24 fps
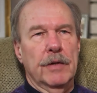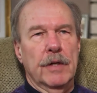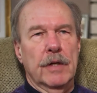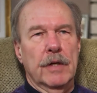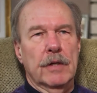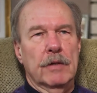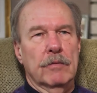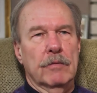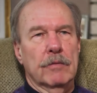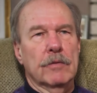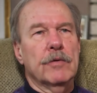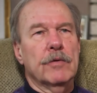
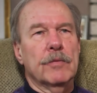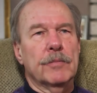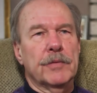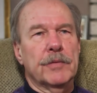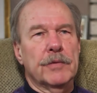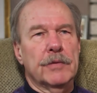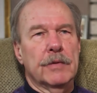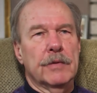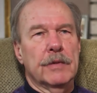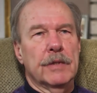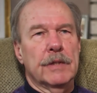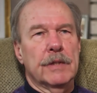that group
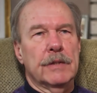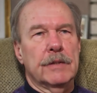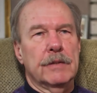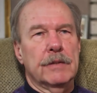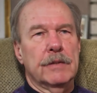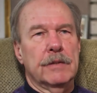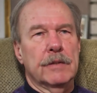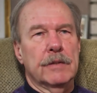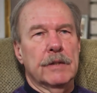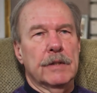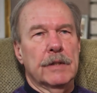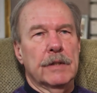
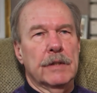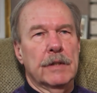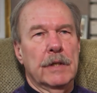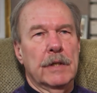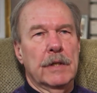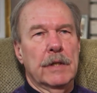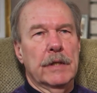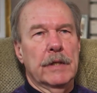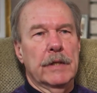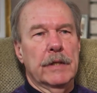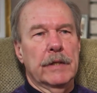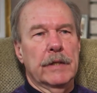that uh,
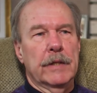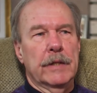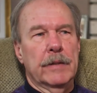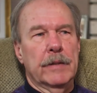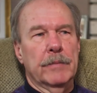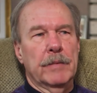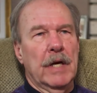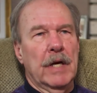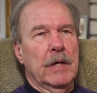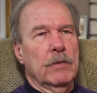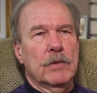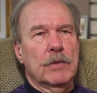uh
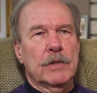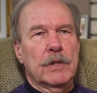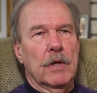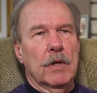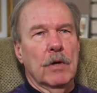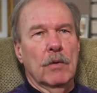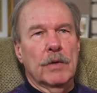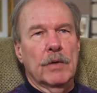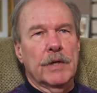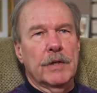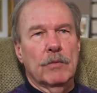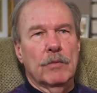I wouldn't
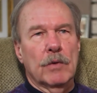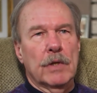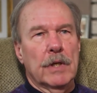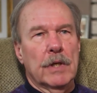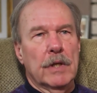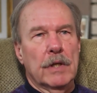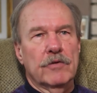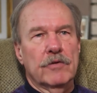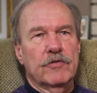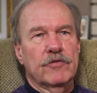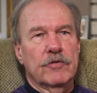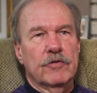go anywhere
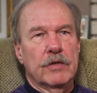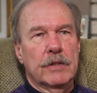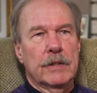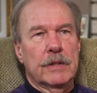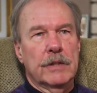else.